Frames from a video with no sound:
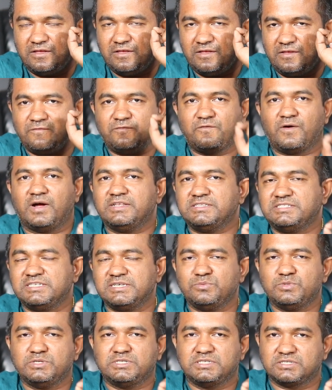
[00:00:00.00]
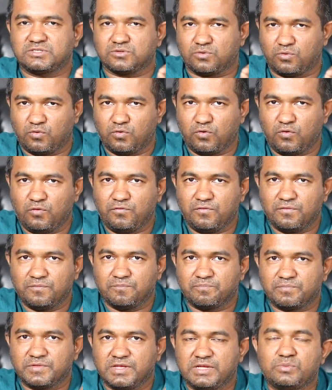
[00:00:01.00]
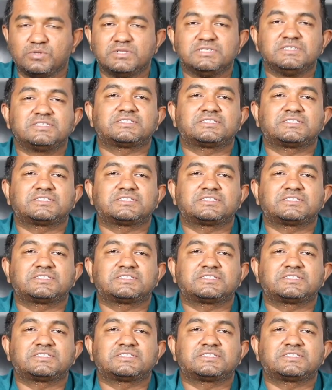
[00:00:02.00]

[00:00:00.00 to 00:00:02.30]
if one service is off, it will